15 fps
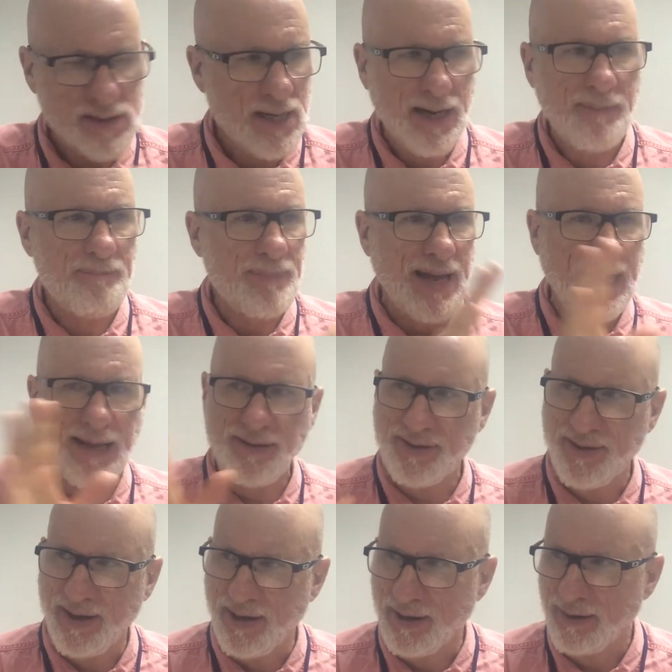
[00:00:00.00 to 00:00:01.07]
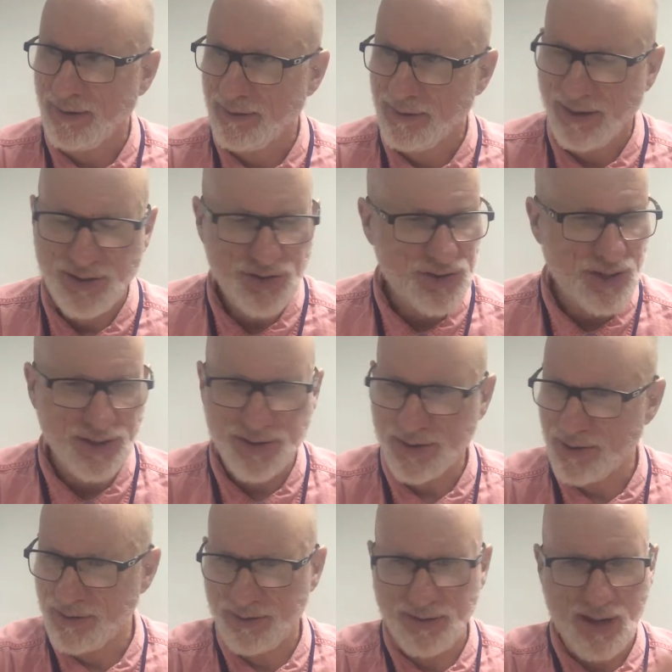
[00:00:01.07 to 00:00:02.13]
It's not a bad thing, it's just
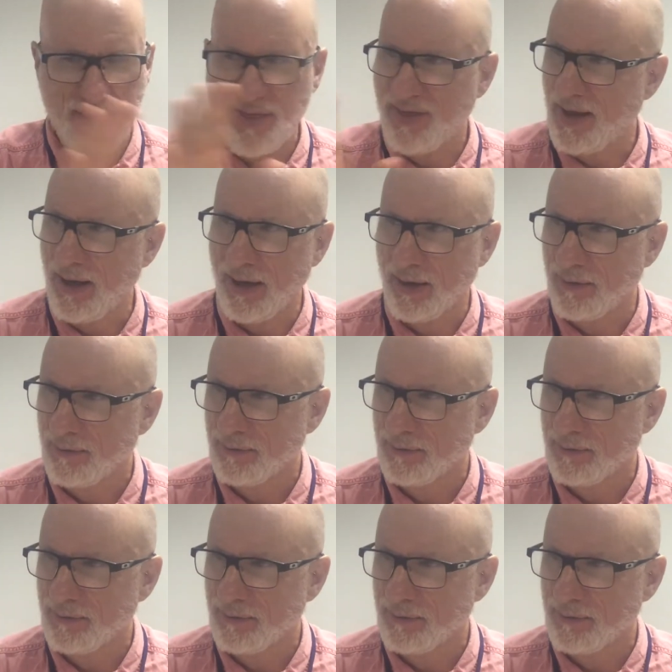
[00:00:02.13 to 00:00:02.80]
a thing.